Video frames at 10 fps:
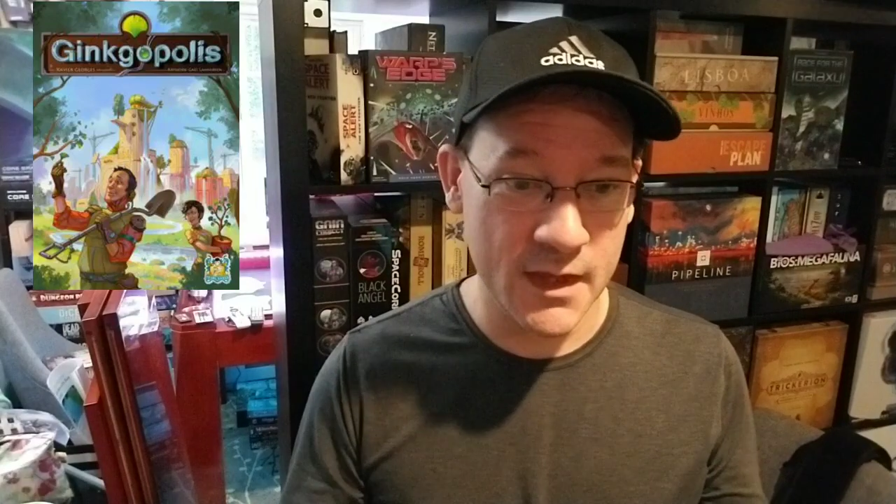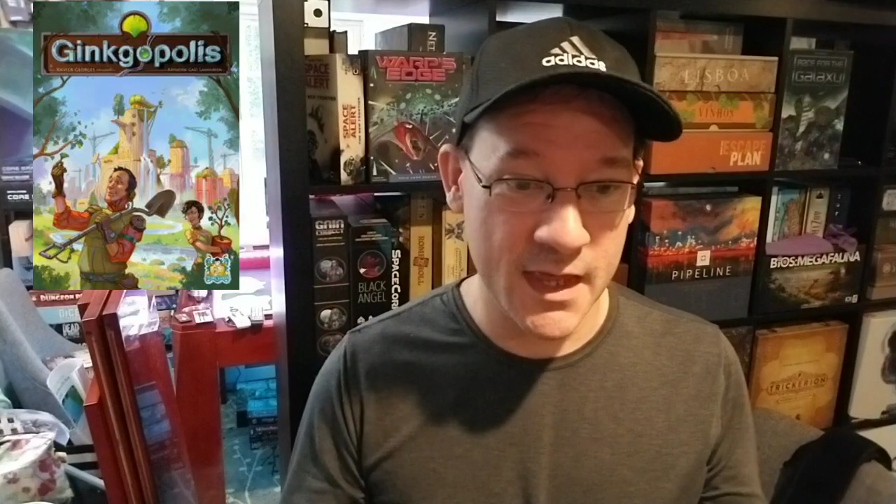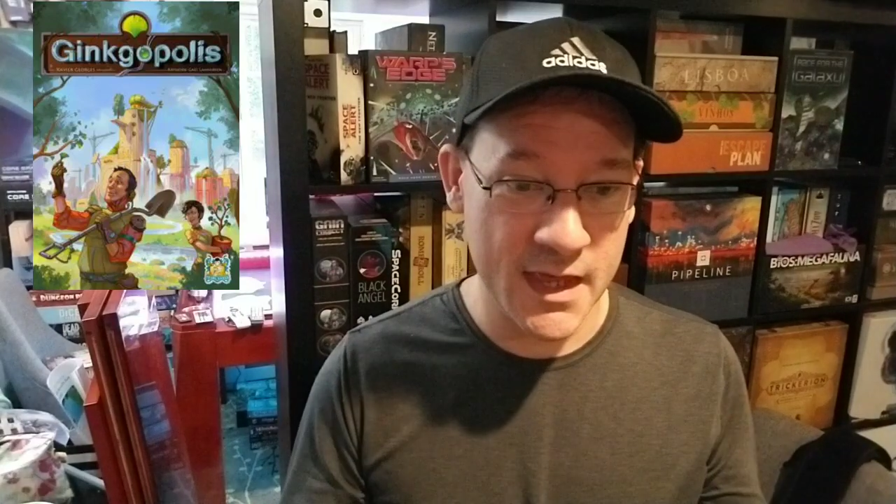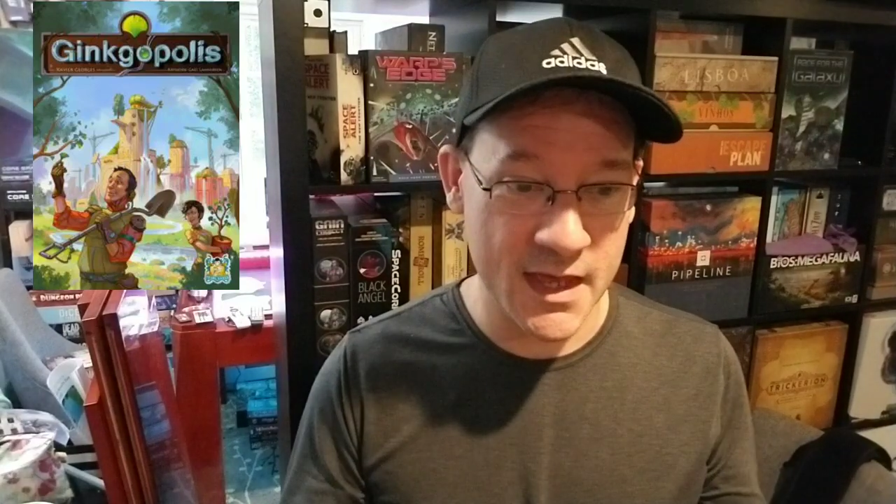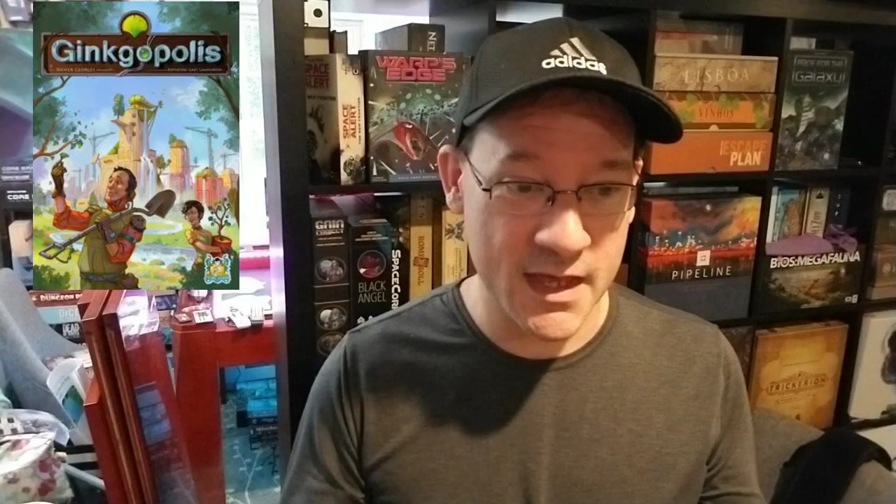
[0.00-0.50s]

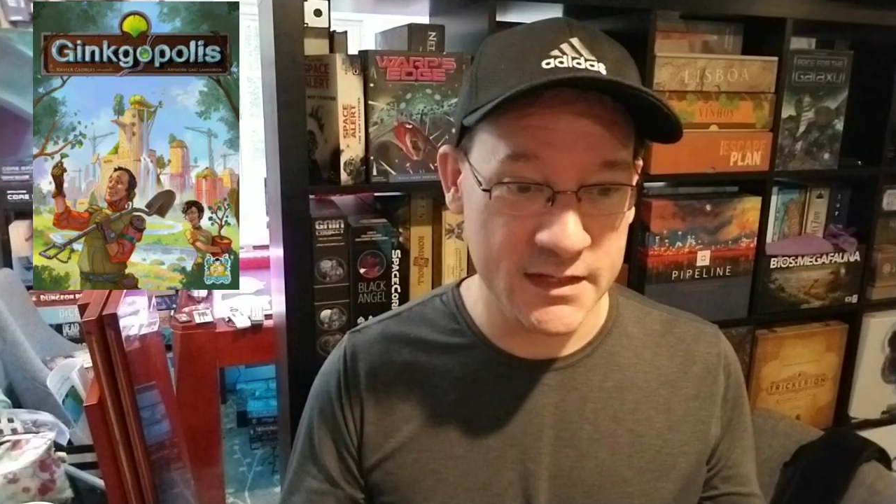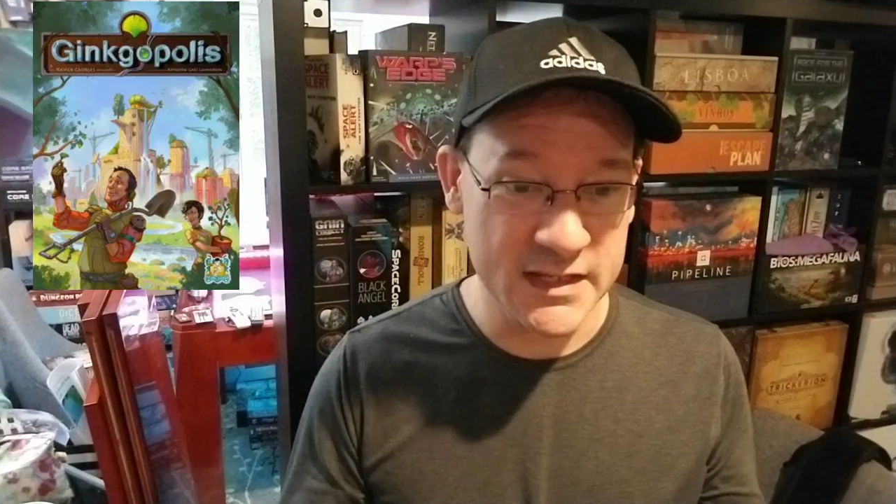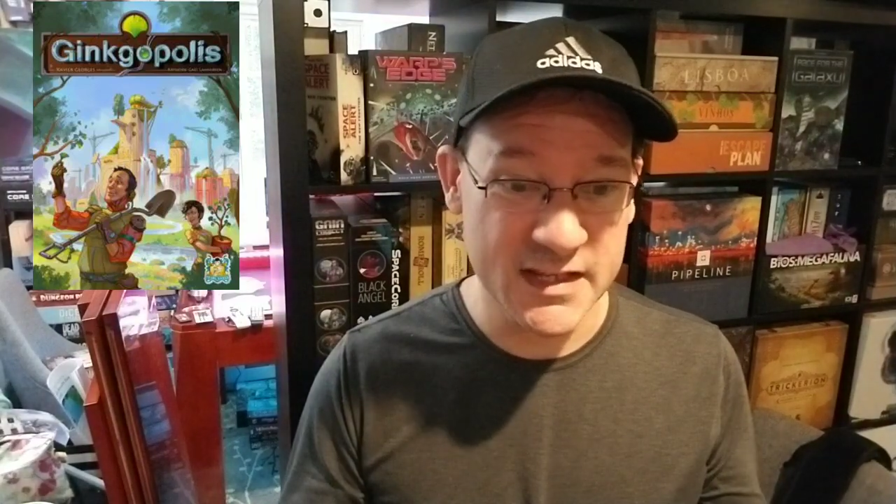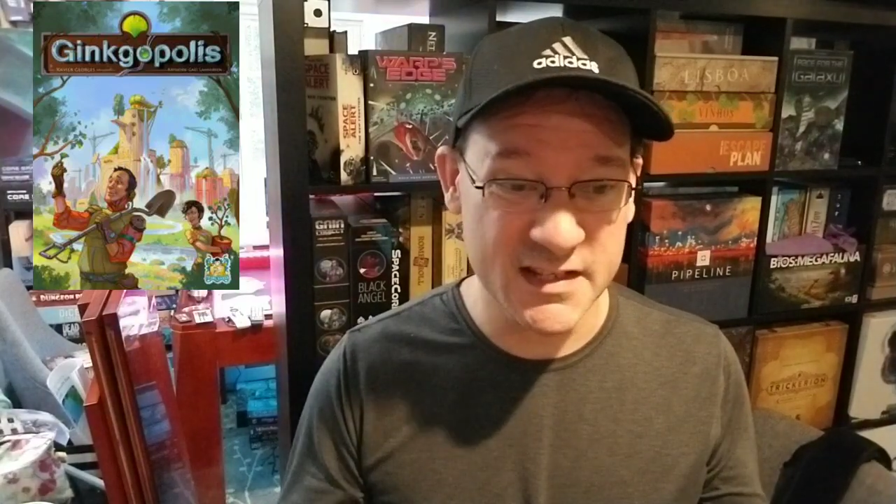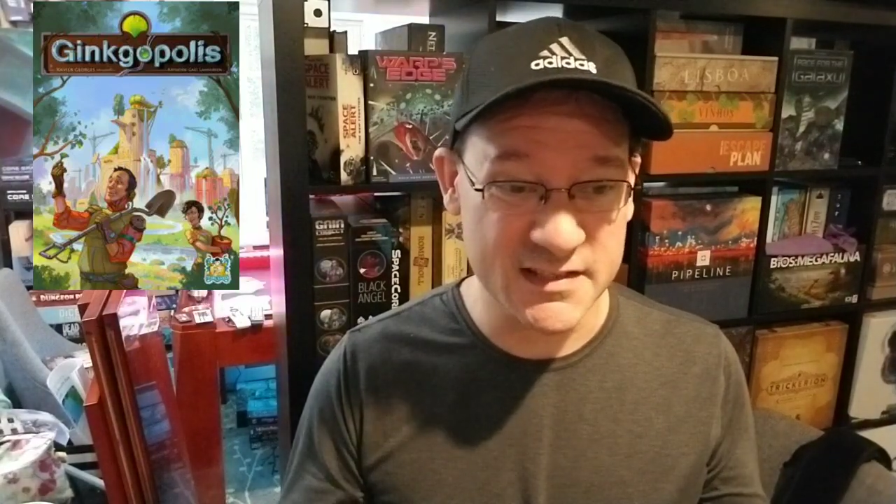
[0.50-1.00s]
And
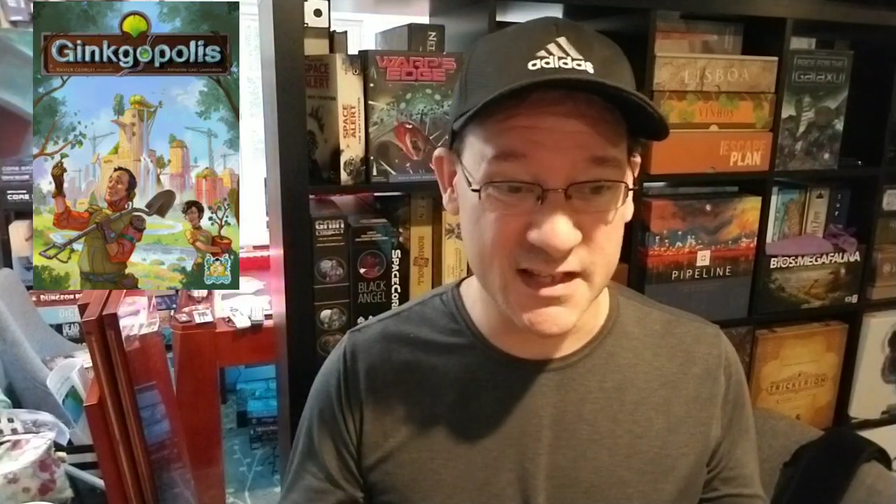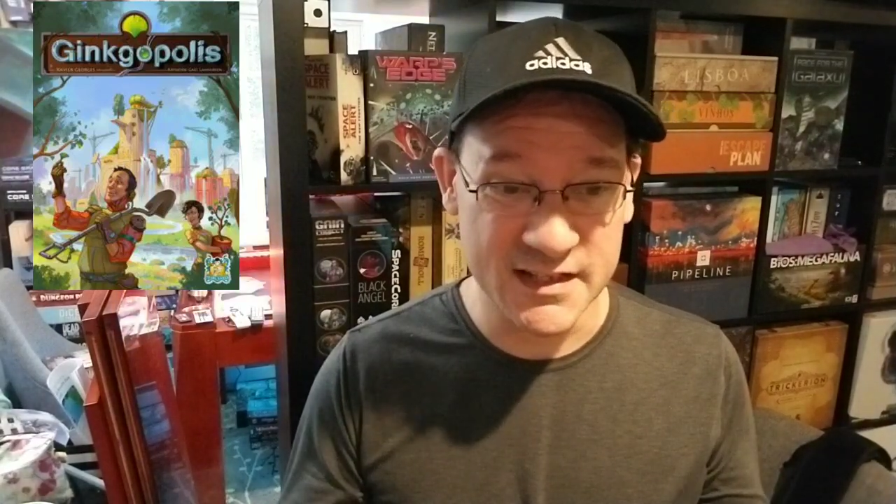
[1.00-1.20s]
it is